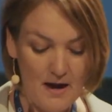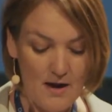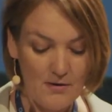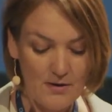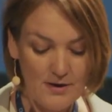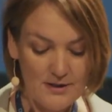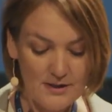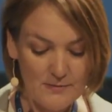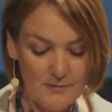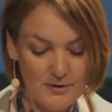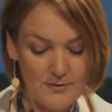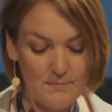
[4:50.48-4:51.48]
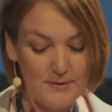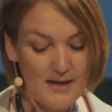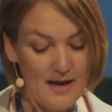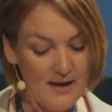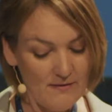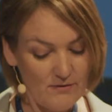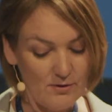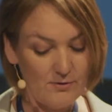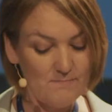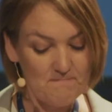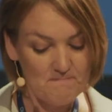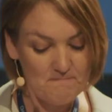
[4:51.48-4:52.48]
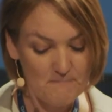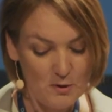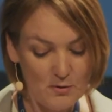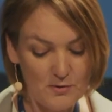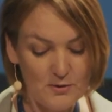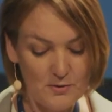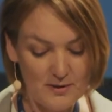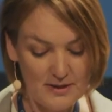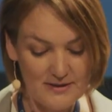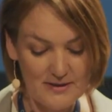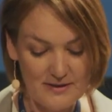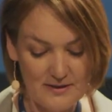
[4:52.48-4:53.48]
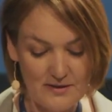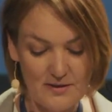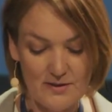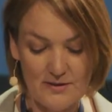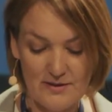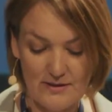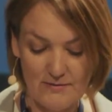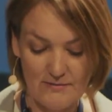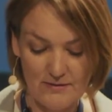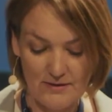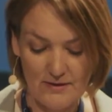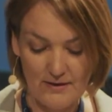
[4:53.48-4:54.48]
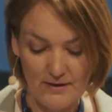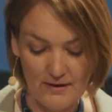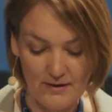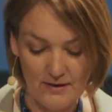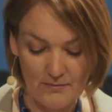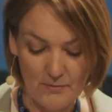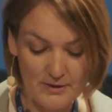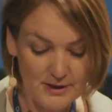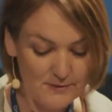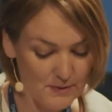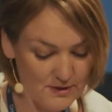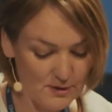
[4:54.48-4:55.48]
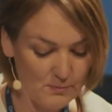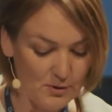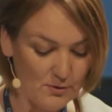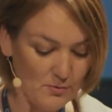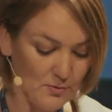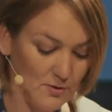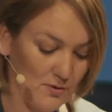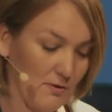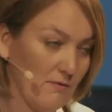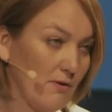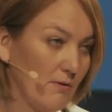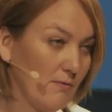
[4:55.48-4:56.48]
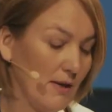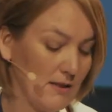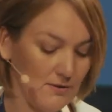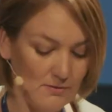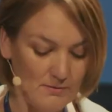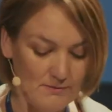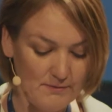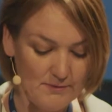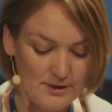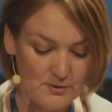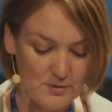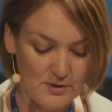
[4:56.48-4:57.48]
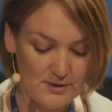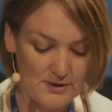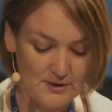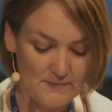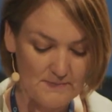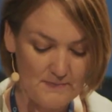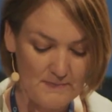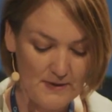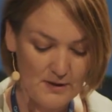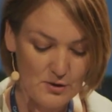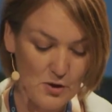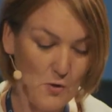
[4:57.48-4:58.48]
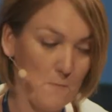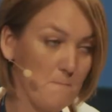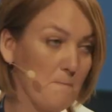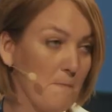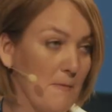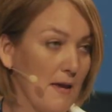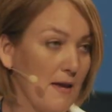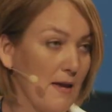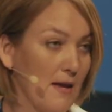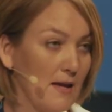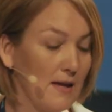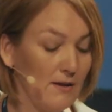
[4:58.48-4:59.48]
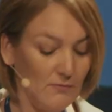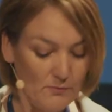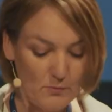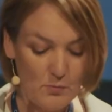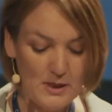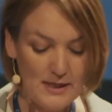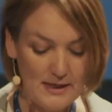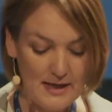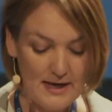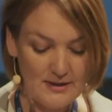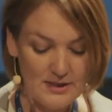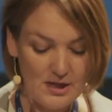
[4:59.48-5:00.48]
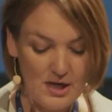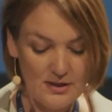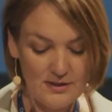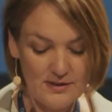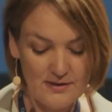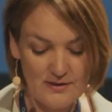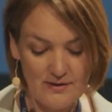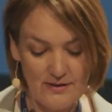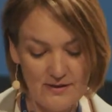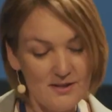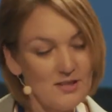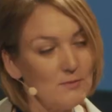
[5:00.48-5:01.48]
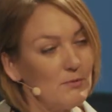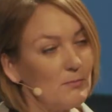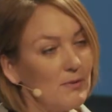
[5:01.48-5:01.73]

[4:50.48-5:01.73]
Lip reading: Our customers' behavior also assists us in responsible use of our natural resources. So, If we can change the customer